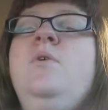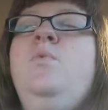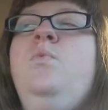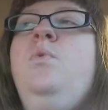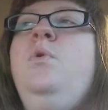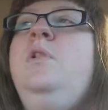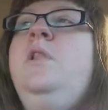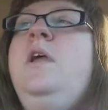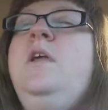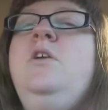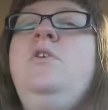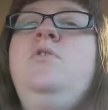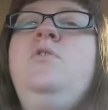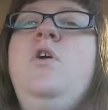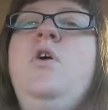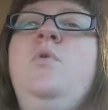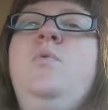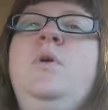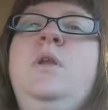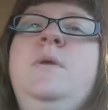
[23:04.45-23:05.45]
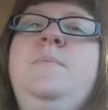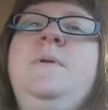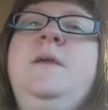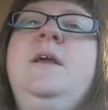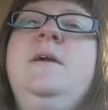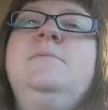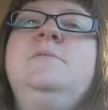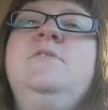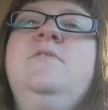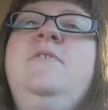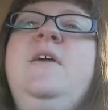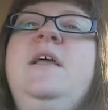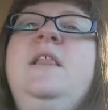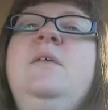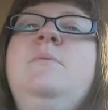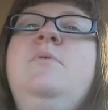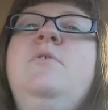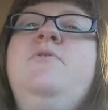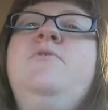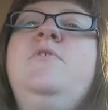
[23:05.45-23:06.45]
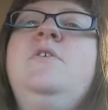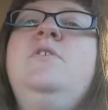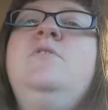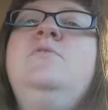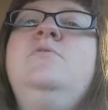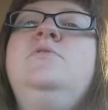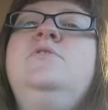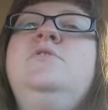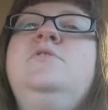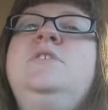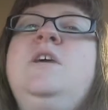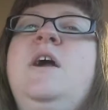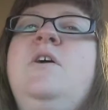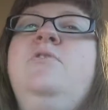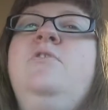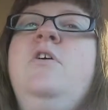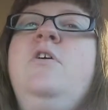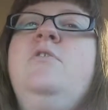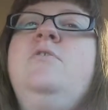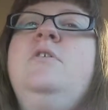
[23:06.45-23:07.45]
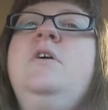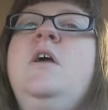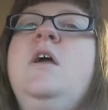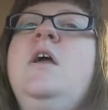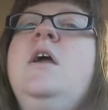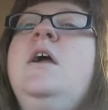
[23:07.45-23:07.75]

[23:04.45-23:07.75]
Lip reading: We'll let you know when it becomes available for you to download.